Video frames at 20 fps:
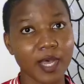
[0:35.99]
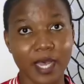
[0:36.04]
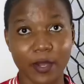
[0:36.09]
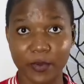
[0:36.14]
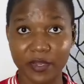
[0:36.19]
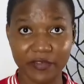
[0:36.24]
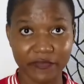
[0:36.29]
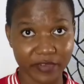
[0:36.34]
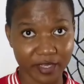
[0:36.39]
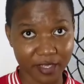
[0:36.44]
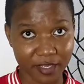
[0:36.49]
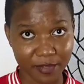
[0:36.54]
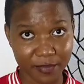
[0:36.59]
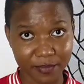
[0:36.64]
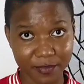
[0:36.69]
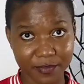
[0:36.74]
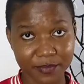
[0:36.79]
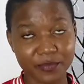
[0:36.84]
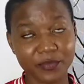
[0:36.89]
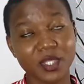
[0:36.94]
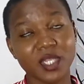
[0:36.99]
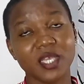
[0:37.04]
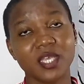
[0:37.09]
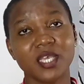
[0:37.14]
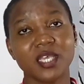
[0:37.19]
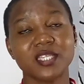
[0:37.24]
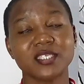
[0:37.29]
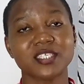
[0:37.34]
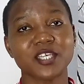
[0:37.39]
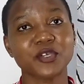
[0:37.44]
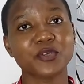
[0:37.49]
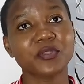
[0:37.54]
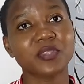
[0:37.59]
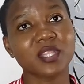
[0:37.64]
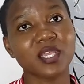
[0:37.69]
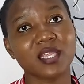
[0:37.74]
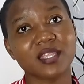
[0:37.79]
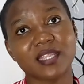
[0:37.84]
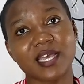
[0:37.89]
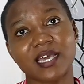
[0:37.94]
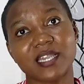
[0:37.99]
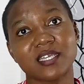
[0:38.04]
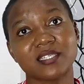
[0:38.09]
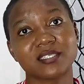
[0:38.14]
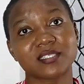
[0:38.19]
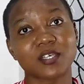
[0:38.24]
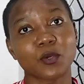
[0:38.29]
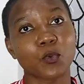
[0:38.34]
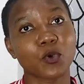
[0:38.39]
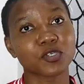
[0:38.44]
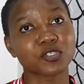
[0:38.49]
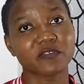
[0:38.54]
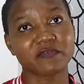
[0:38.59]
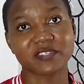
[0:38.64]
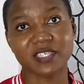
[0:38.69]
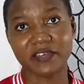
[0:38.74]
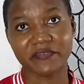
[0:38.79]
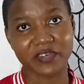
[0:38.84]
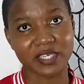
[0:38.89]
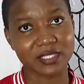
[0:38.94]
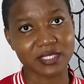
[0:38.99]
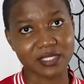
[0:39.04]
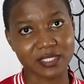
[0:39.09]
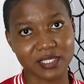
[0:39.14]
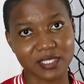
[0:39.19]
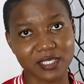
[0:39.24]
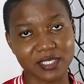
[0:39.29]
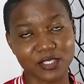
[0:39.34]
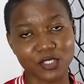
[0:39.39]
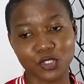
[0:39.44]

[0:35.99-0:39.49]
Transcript: However, it is a good thing that it is a world of diversity.